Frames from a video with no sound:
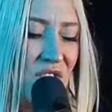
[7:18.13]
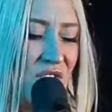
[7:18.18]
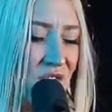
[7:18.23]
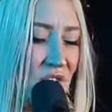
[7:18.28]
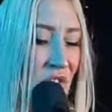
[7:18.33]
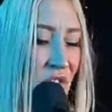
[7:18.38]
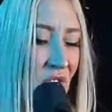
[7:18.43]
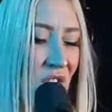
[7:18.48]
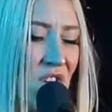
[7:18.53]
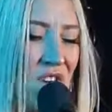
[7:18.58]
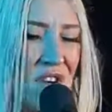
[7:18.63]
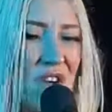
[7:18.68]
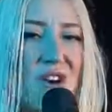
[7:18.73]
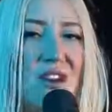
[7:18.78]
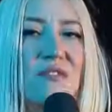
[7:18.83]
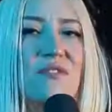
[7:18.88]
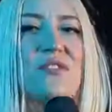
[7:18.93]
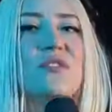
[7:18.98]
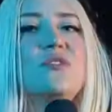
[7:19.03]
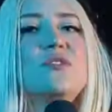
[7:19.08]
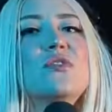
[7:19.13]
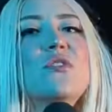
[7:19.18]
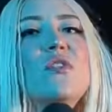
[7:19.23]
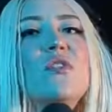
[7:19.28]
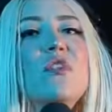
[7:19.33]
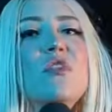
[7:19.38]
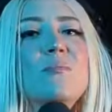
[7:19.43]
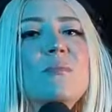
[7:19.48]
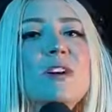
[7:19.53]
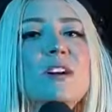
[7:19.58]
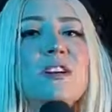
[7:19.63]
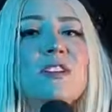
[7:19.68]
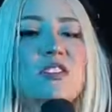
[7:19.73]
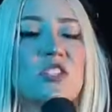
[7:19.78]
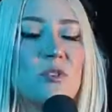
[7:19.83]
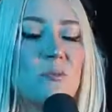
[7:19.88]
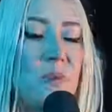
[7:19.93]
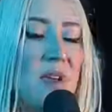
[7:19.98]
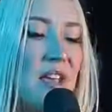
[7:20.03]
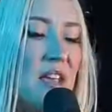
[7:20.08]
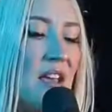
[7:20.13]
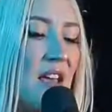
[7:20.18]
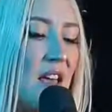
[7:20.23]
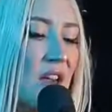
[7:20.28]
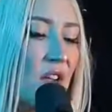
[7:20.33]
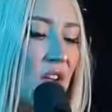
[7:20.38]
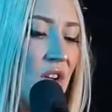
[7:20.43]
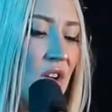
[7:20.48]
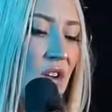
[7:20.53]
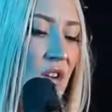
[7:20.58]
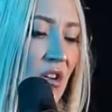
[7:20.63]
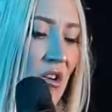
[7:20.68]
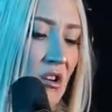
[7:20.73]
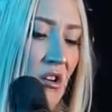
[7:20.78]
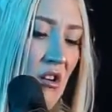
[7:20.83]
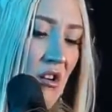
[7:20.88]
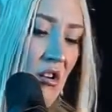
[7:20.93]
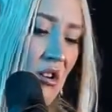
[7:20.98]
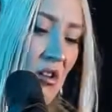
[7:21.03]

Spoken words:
deserve so much better.